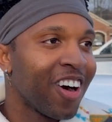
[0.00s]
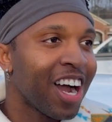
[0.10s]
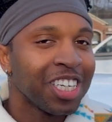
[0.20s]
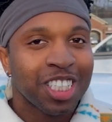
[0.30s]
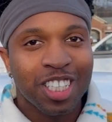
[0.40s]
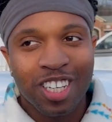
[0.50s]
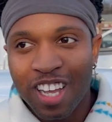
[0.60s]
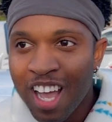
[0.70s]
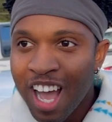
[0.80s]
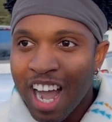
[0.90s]
I used to
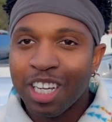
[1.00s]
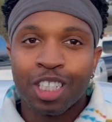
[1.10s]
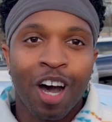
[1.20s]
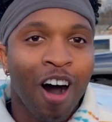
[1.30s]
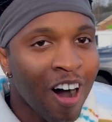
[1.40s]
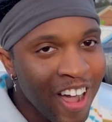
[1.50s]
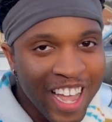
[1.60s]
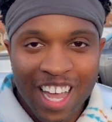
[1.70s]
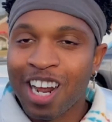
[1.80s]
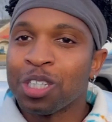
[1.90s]

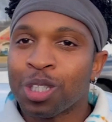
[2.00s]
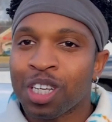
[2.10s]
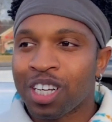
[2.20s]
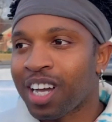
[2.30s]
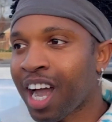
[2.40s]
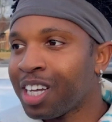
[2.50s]
hunt and I used to